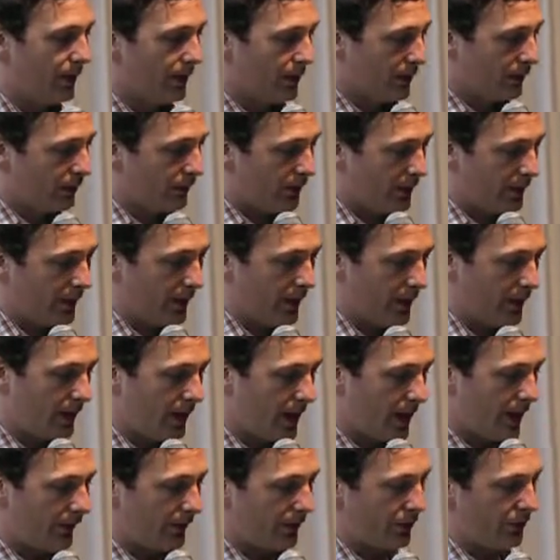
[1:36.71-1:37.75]
sitting in a
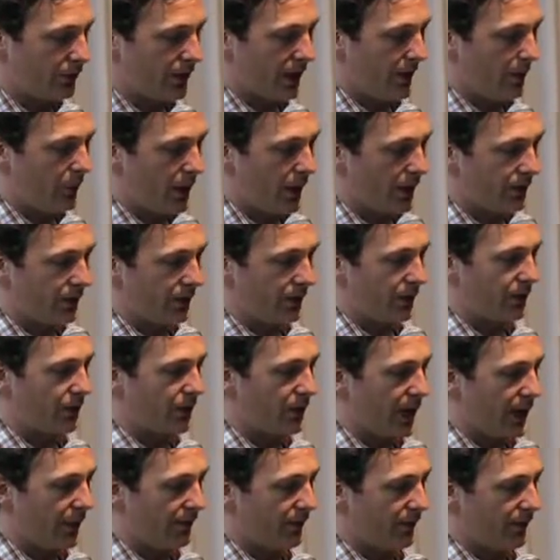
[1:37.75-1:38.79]
coffee shop watching the
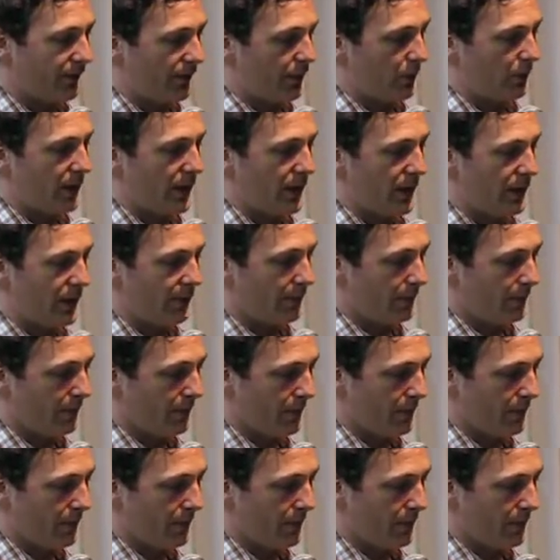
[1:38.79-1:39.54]
traffic go by.